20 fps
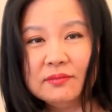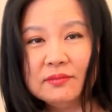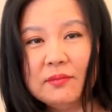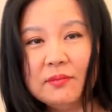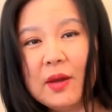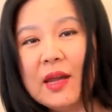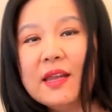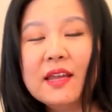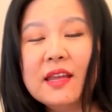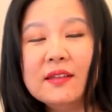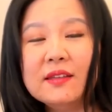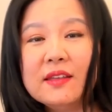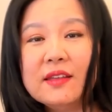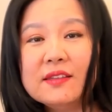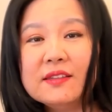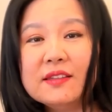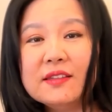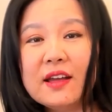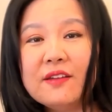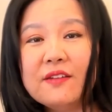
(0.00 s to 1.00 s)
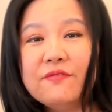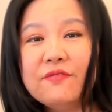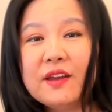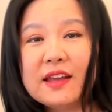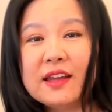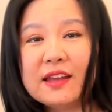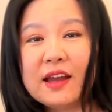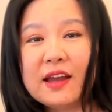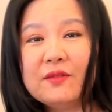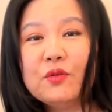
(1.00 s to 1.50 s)
But in the
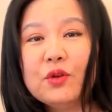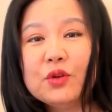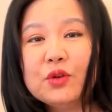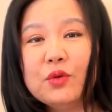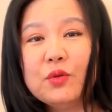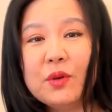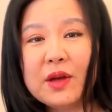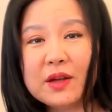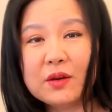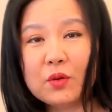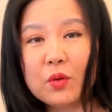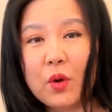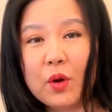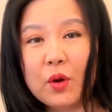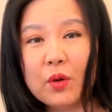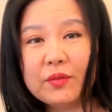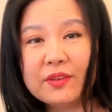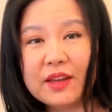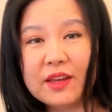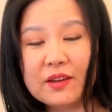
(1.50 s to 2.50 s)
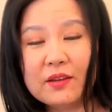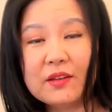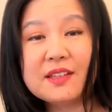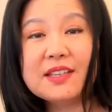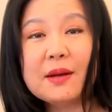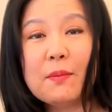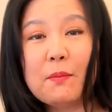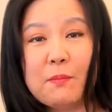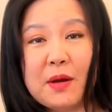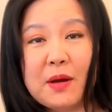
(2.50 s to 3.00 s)
CFA Level 3 world, there is
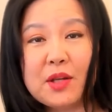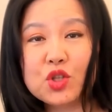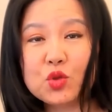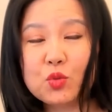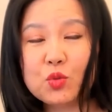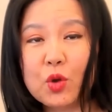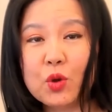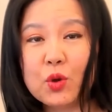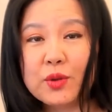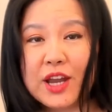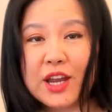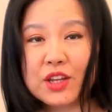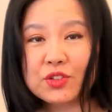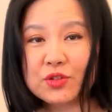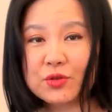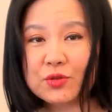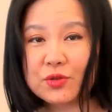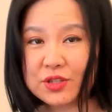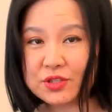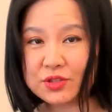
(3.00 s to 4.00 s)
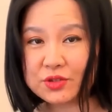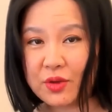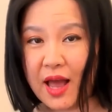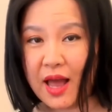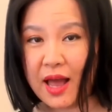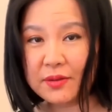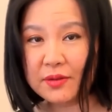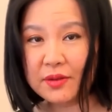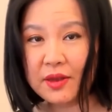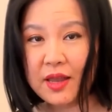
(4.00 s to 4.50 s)
a much more dangerous
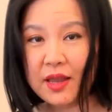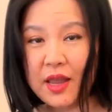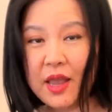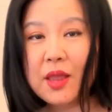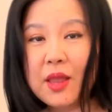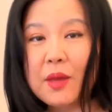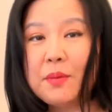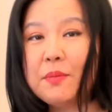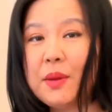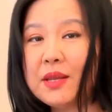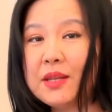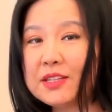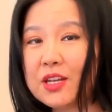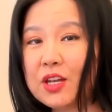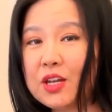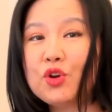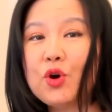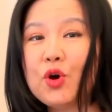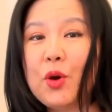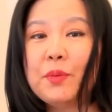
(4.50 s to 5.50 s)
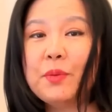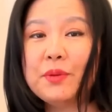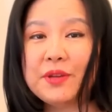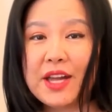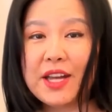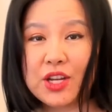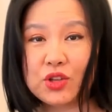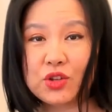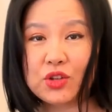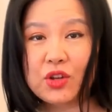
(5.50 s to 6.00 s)
trap, the
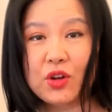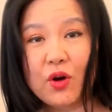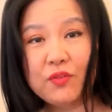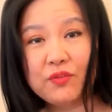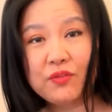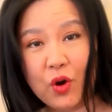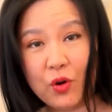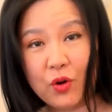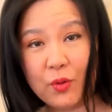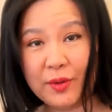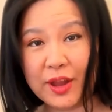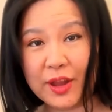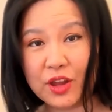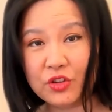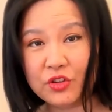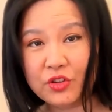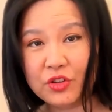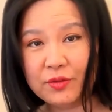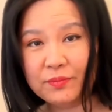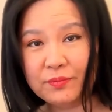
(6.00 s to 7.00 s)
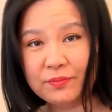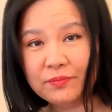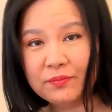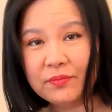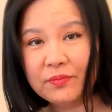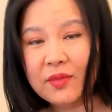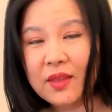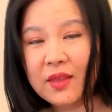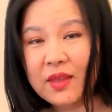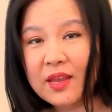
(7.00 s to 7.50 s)
misinterpretation of correlation.
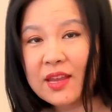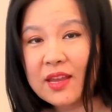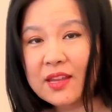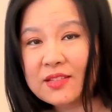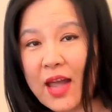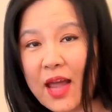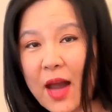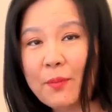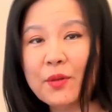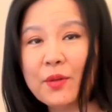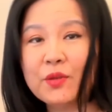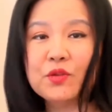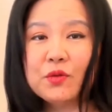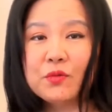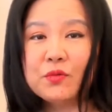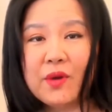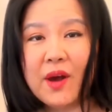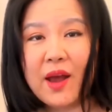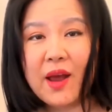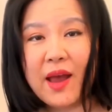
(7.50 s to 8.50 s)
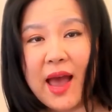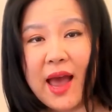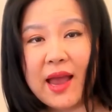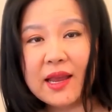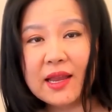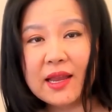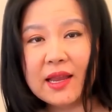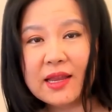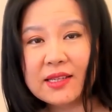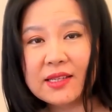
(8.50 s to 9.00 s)
This happens when an
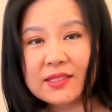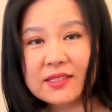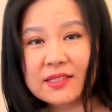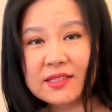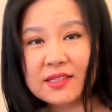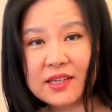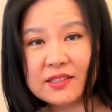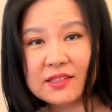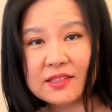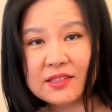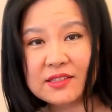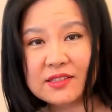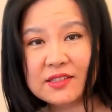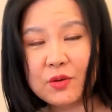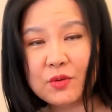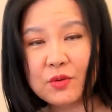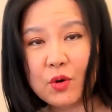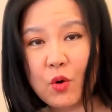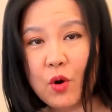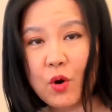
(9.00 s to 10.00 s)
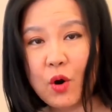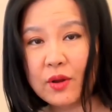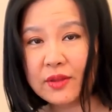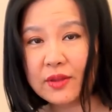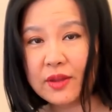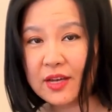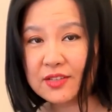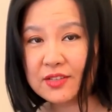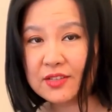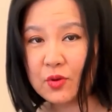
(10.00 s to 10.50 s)
analyst sees a zero on
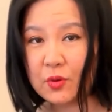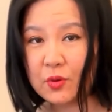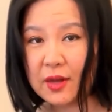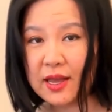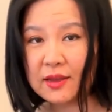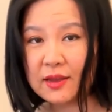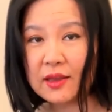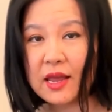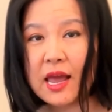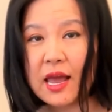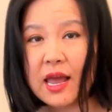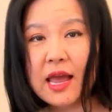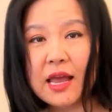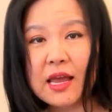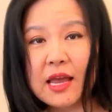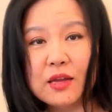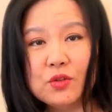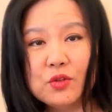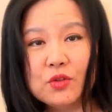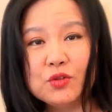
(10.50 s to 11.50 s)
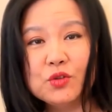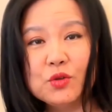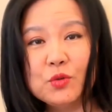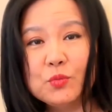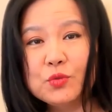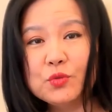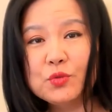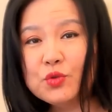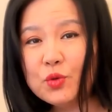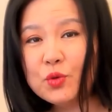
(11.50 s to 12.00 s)
their screen and
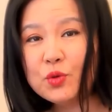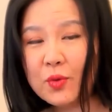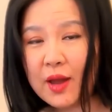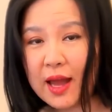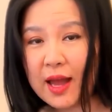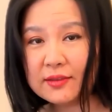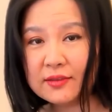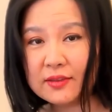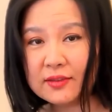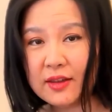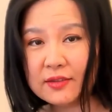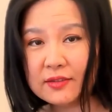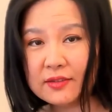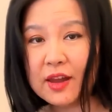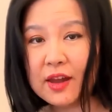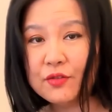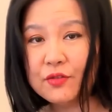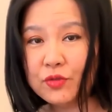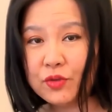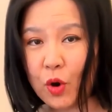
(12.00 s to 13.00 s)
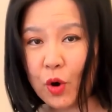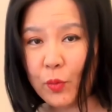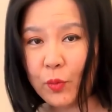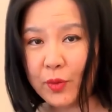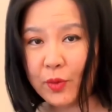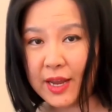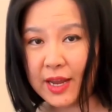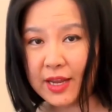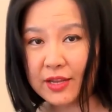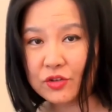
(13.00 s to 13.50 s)
assumes two assets have no
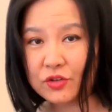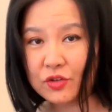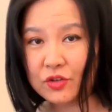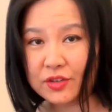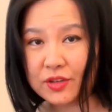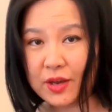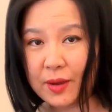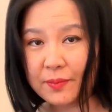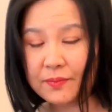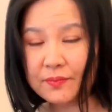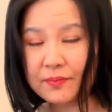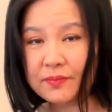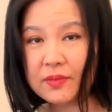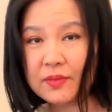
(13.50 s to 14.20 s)
relationship.